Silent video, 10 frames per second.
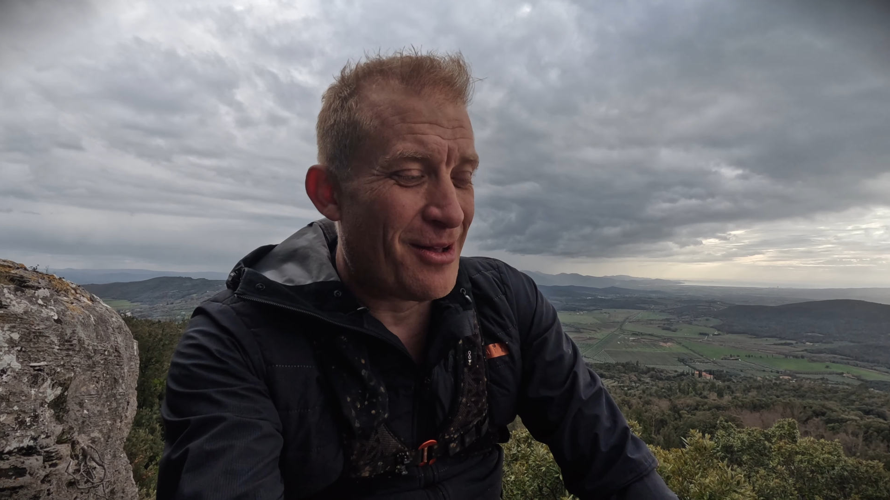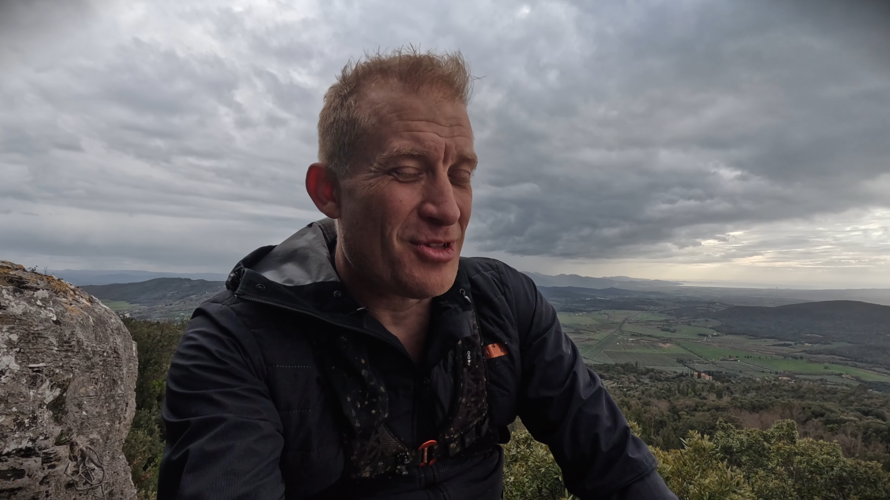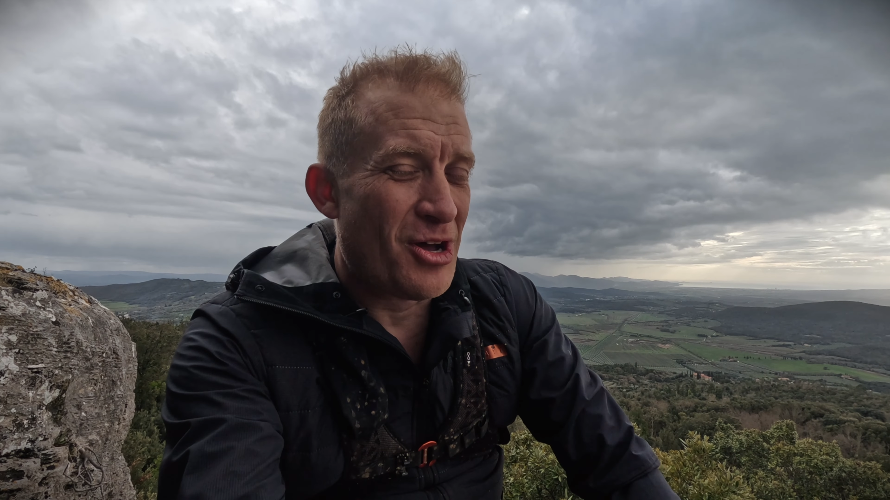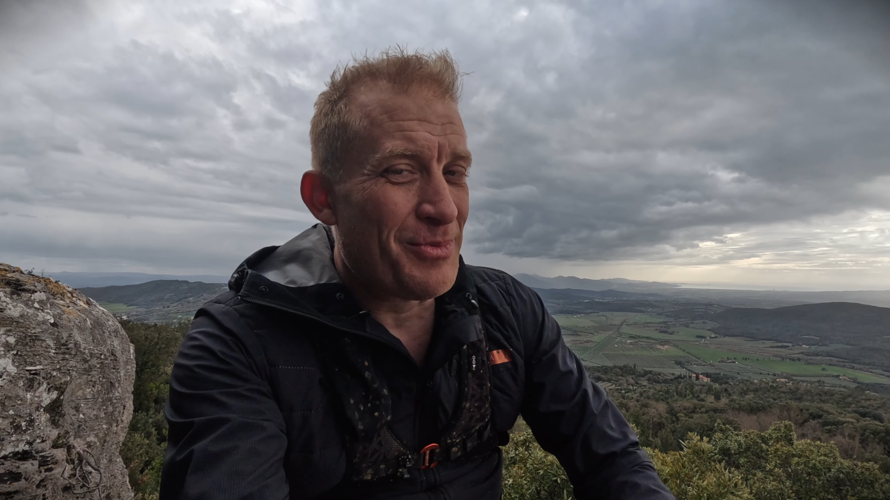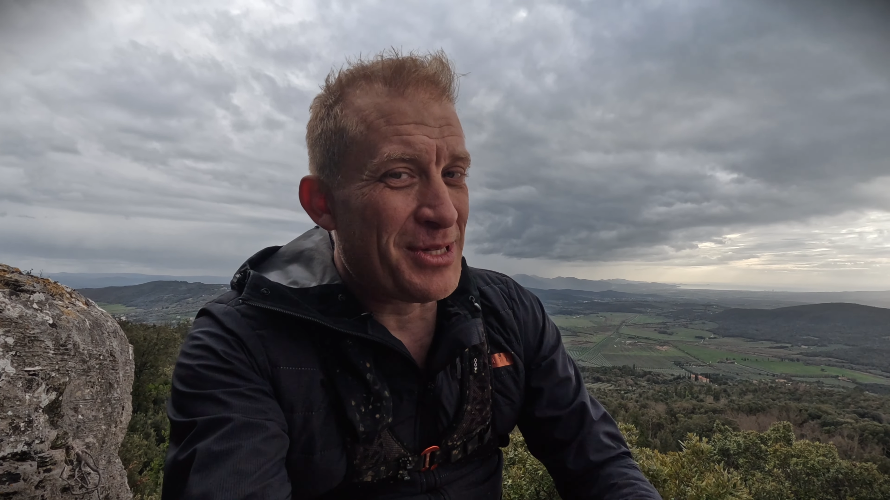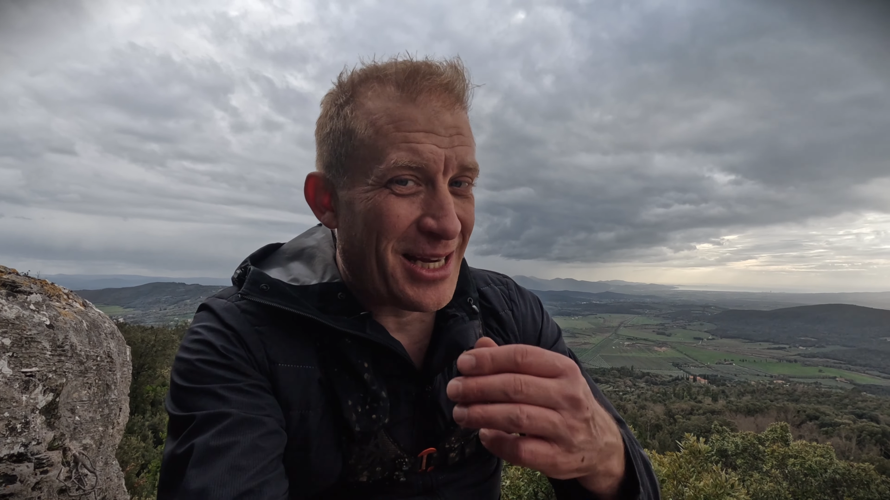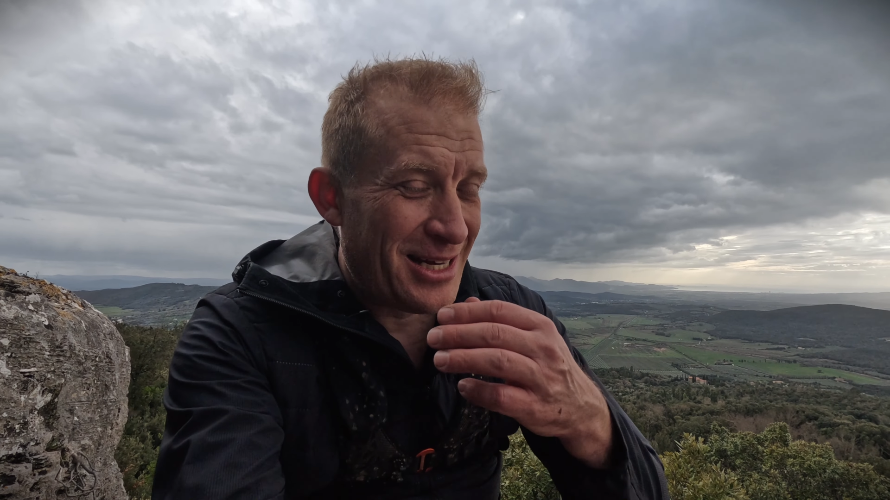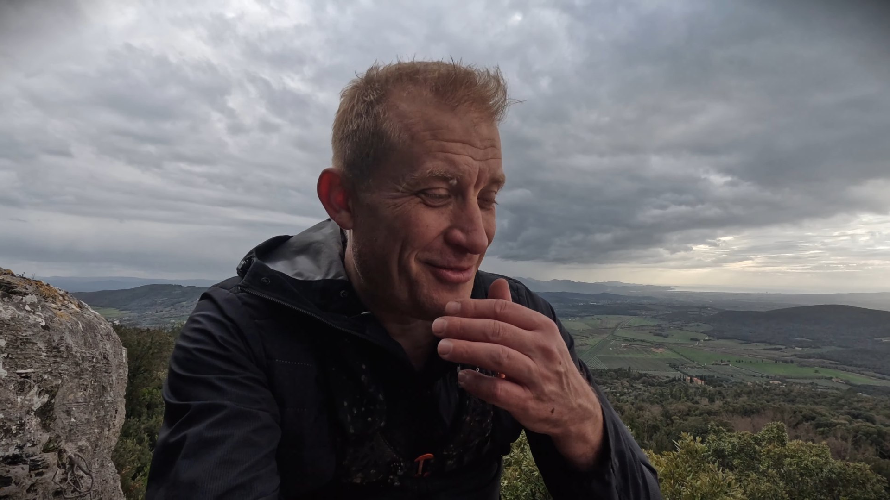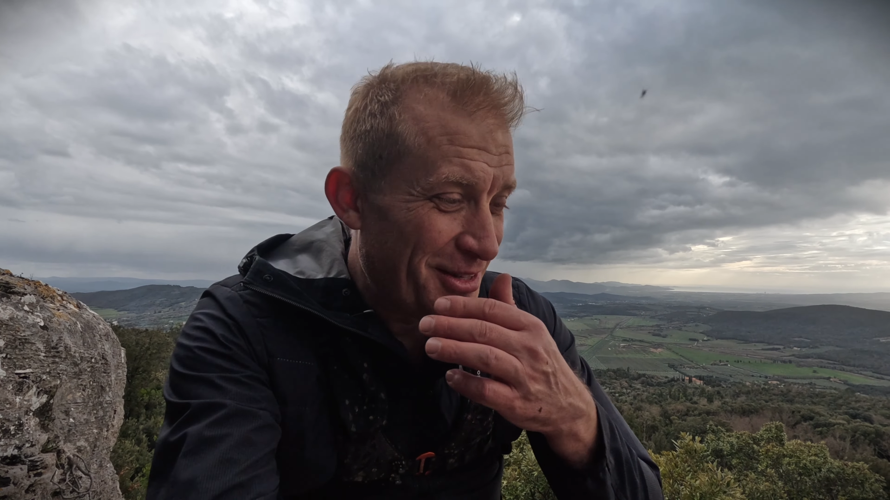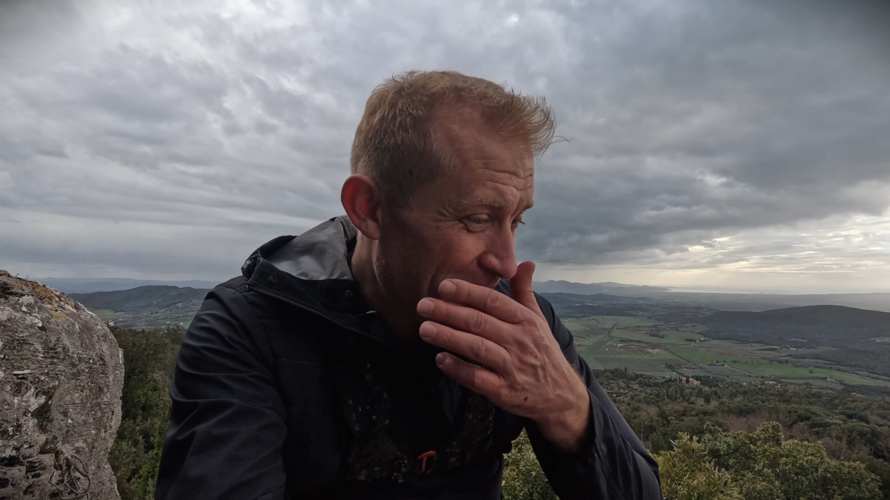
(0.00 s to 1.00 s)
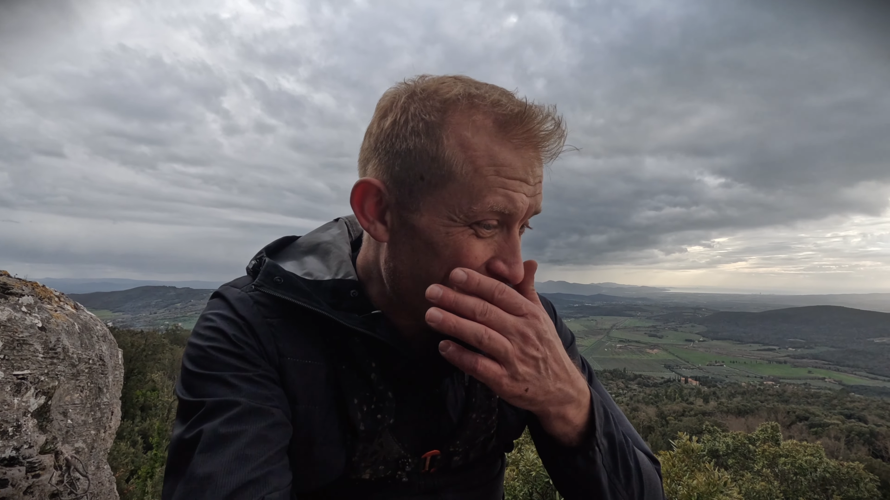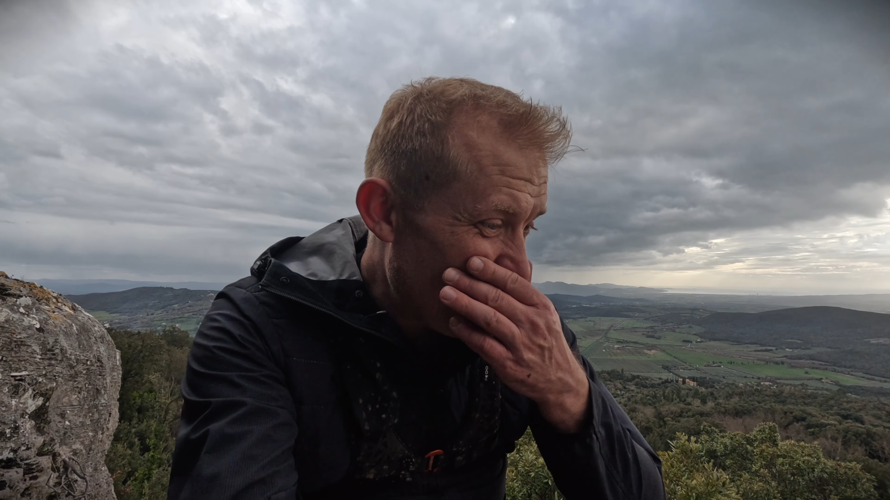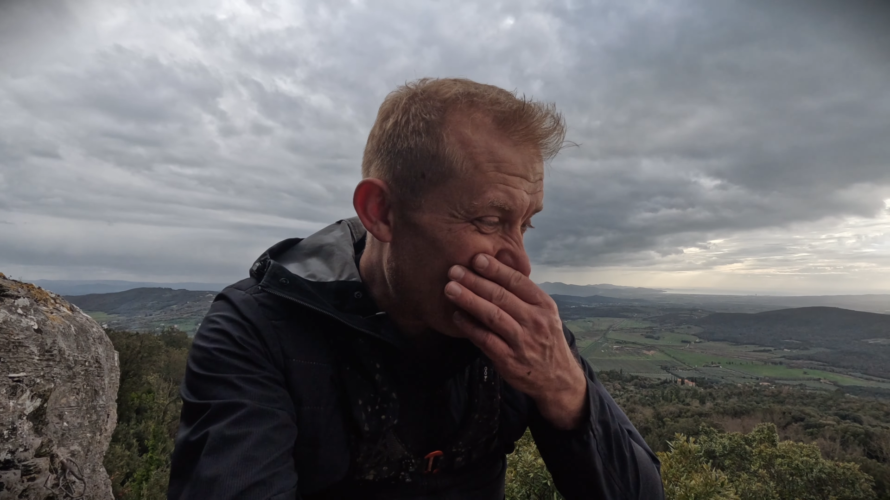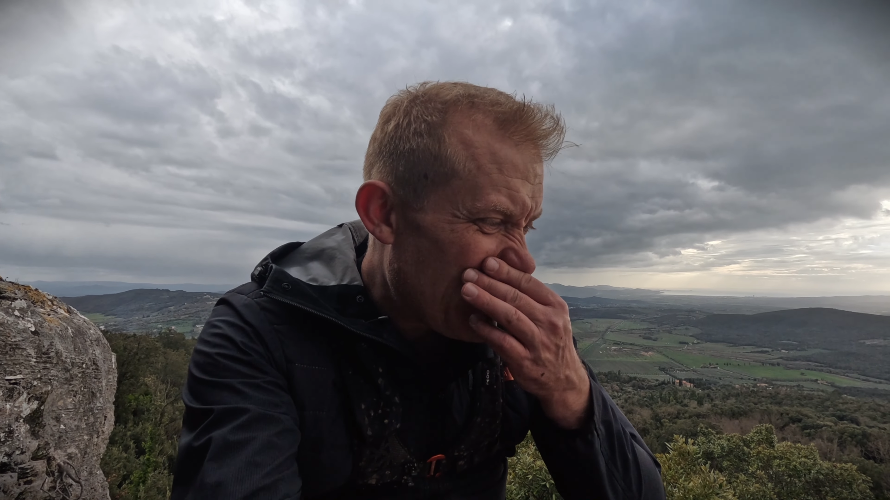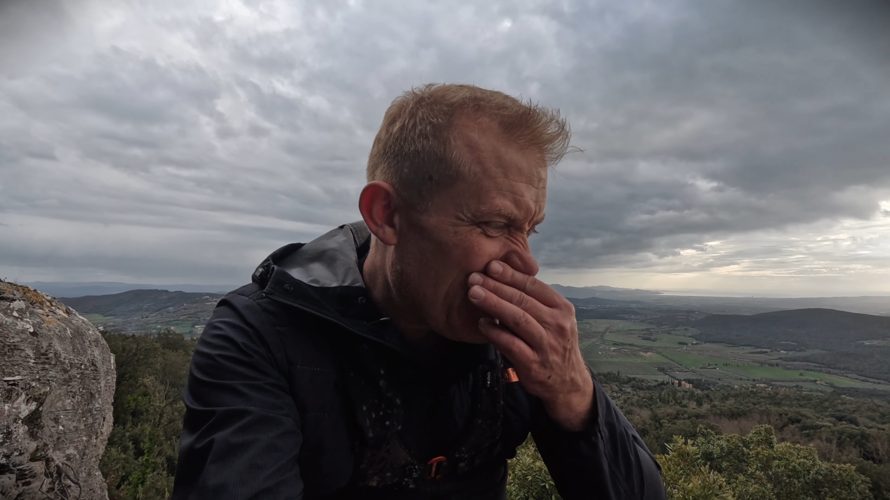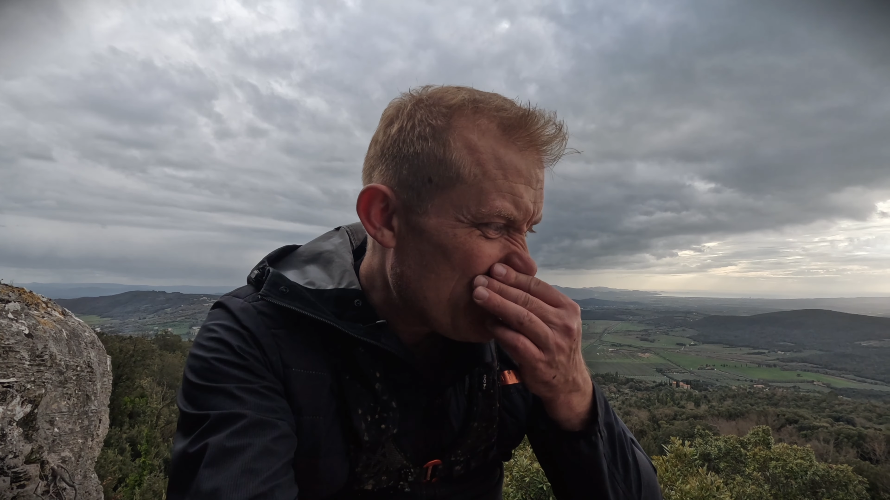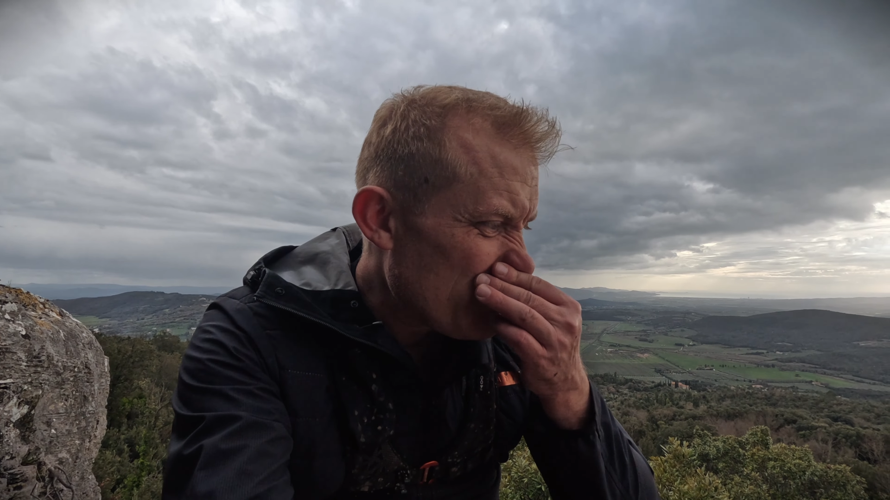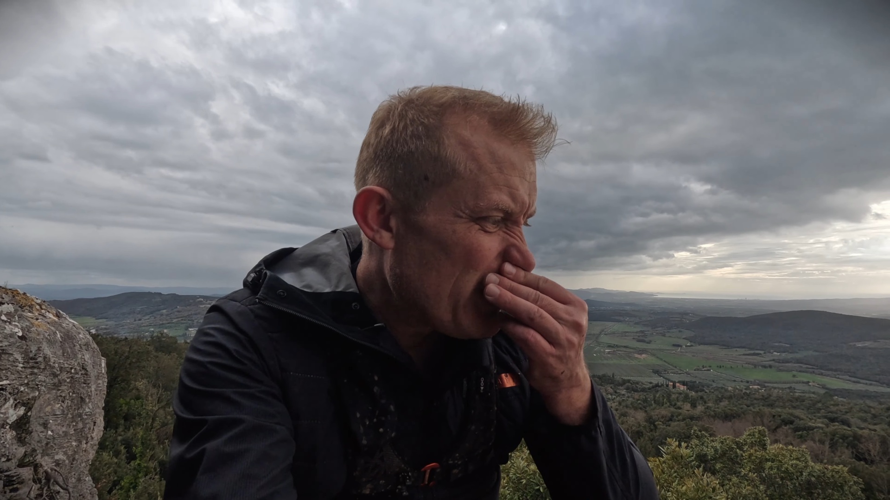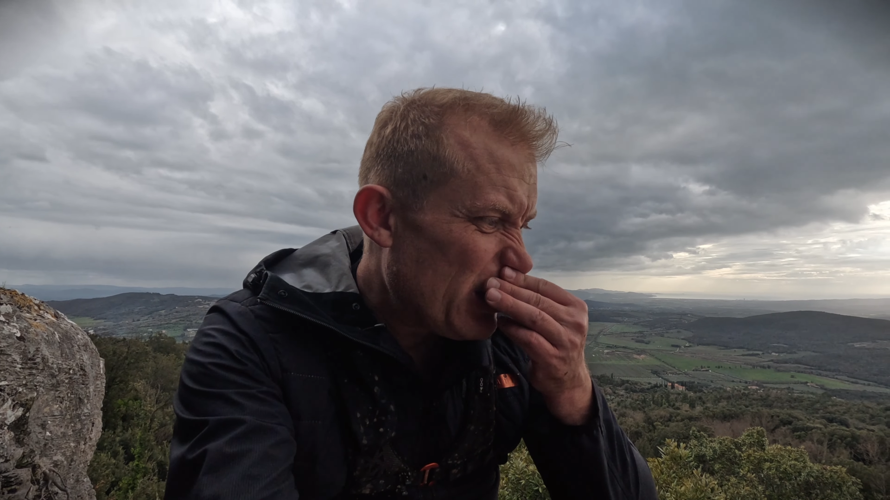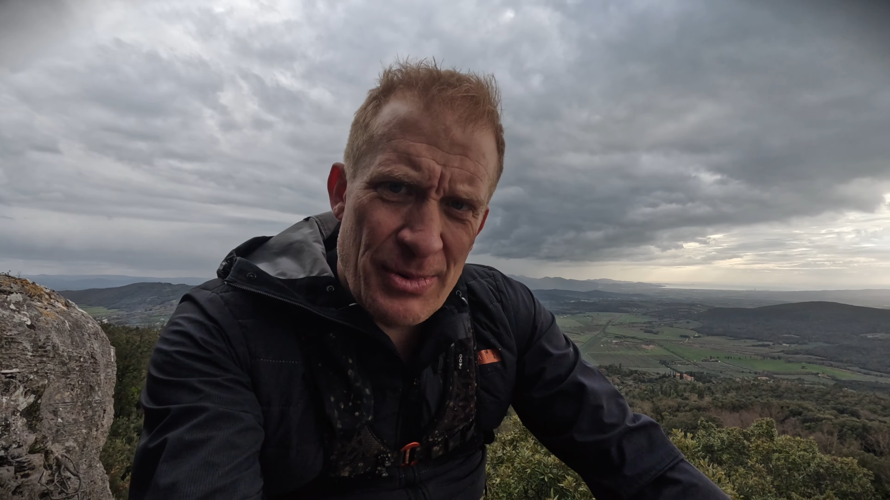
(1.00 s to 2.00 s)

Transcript: I'm not particularly fit at the moment, I have to admit.